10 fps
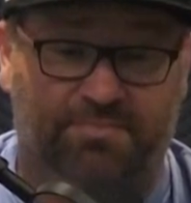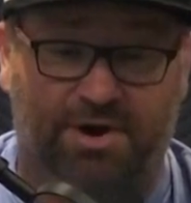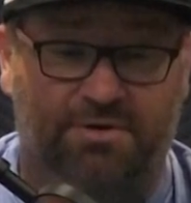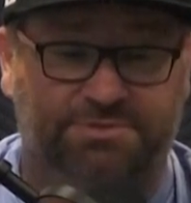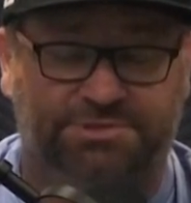
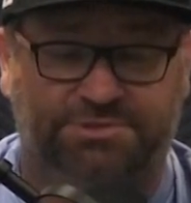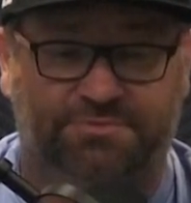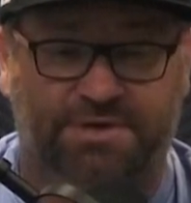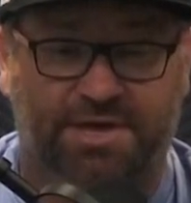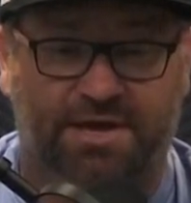Camaro
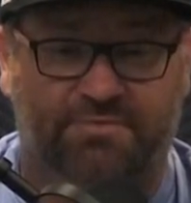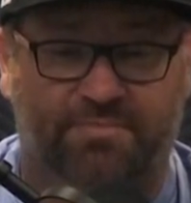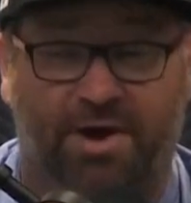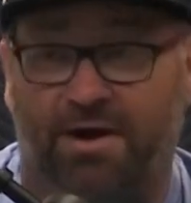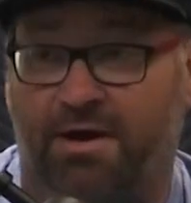Z28. We
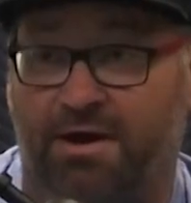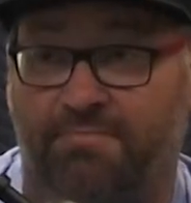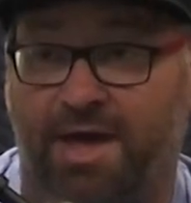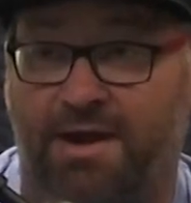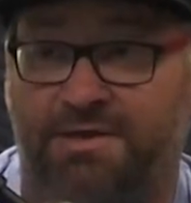bought an
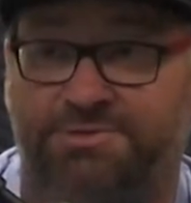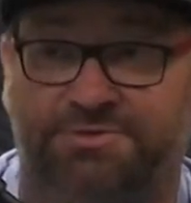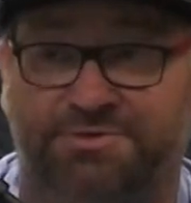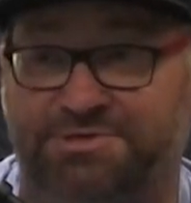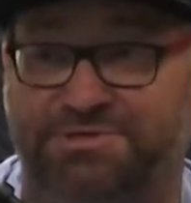automatic,
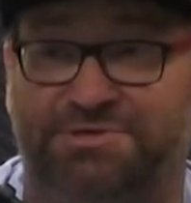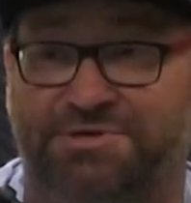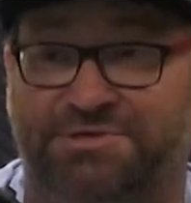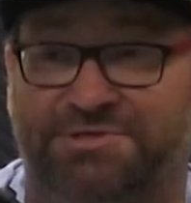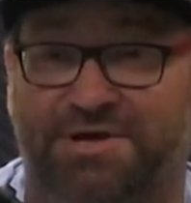so it was
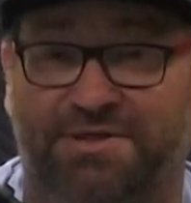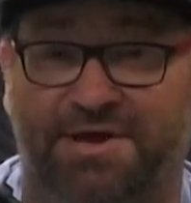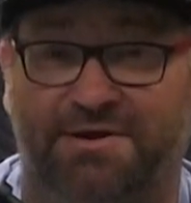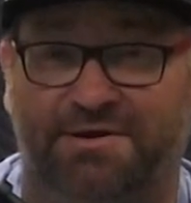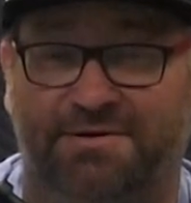easier to sell
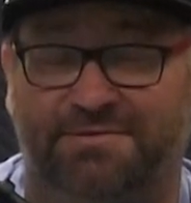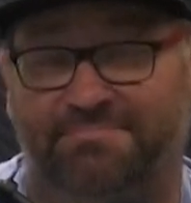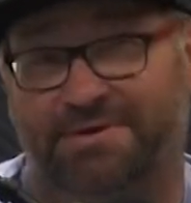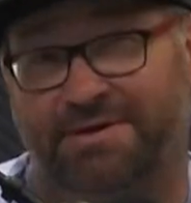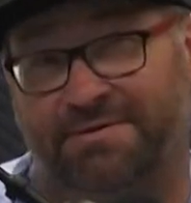later.
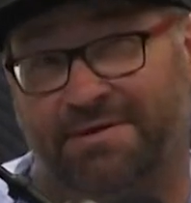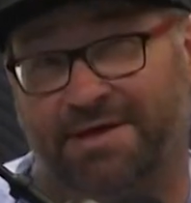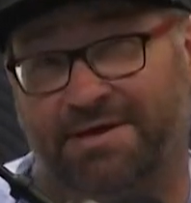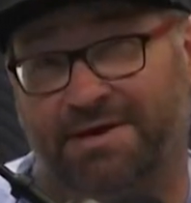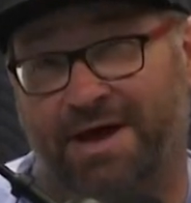But
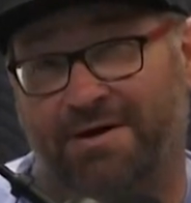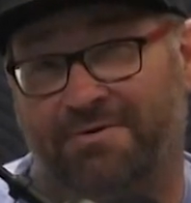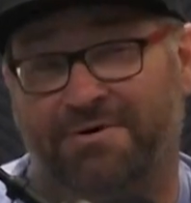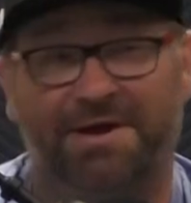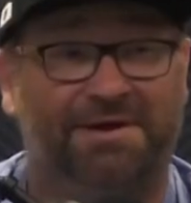I think
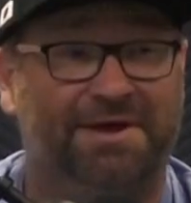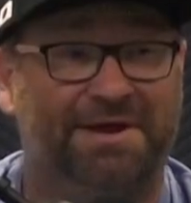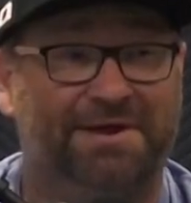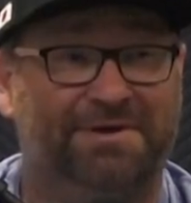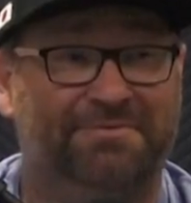now I
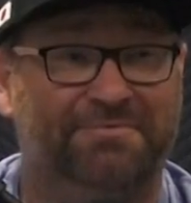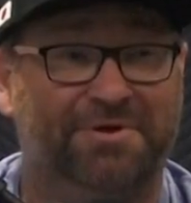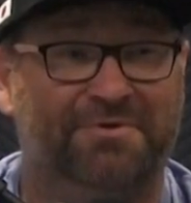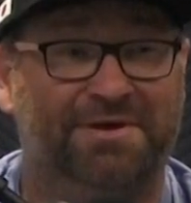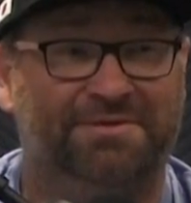kind of
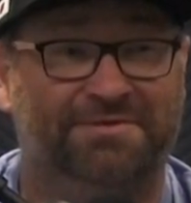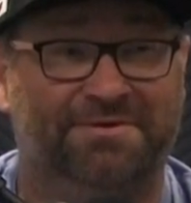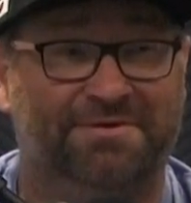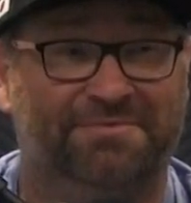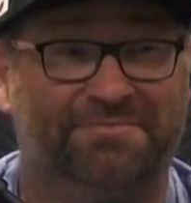regret
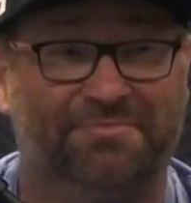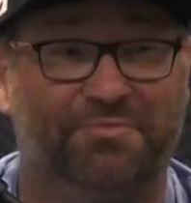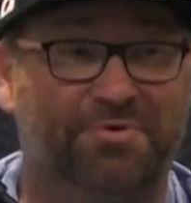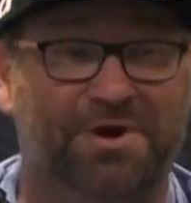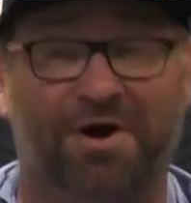or
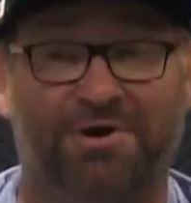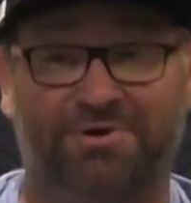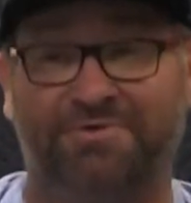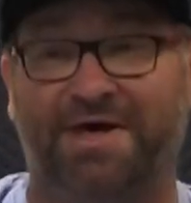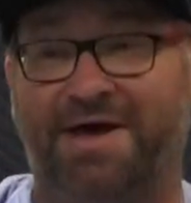would
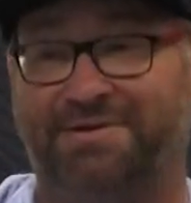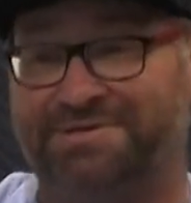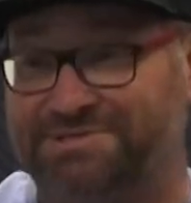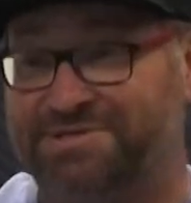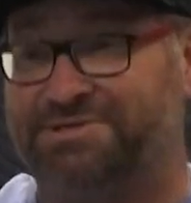argue that
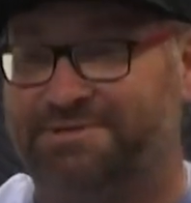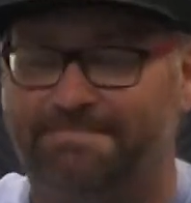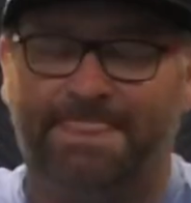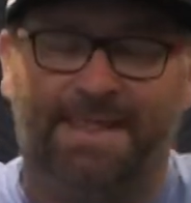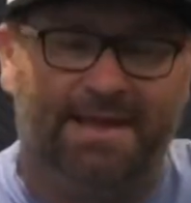
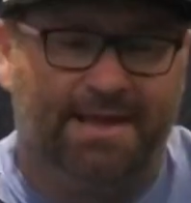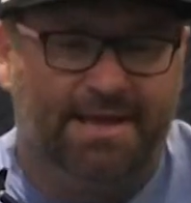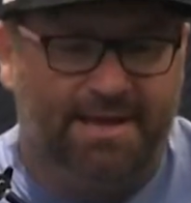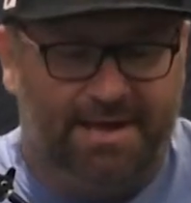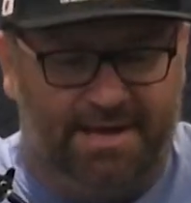decision,
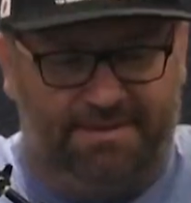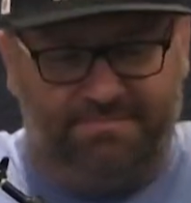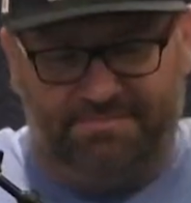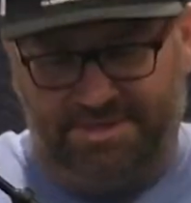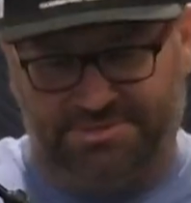
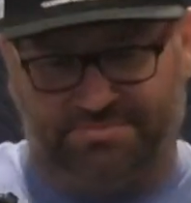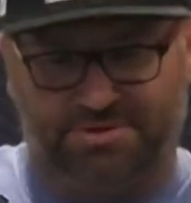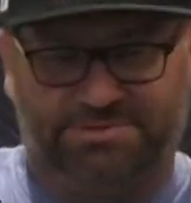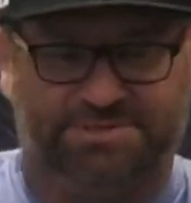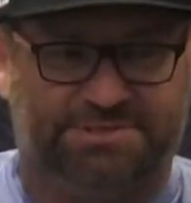as
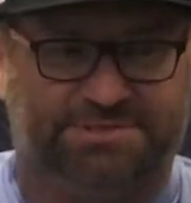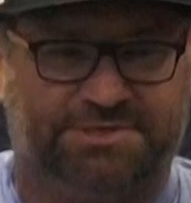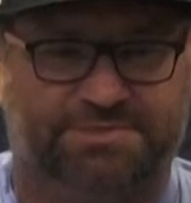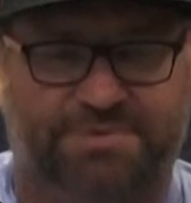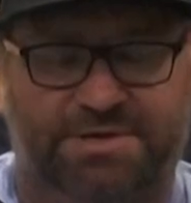opposed to the
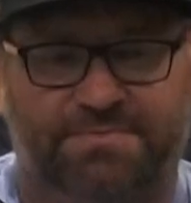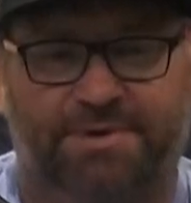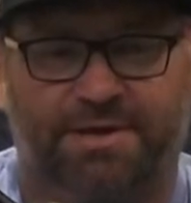6-speed.